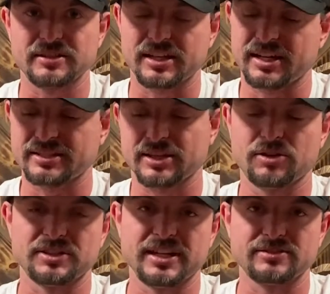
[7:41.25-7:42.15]
And I say all the
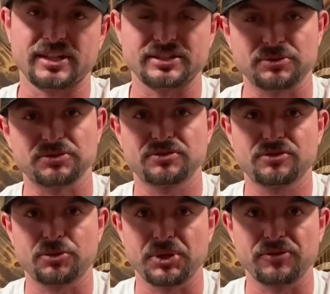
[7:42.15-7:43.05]
downsides, there was
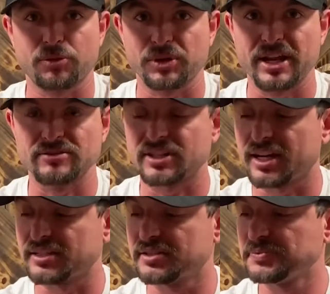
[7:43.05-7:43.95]
three or four downsides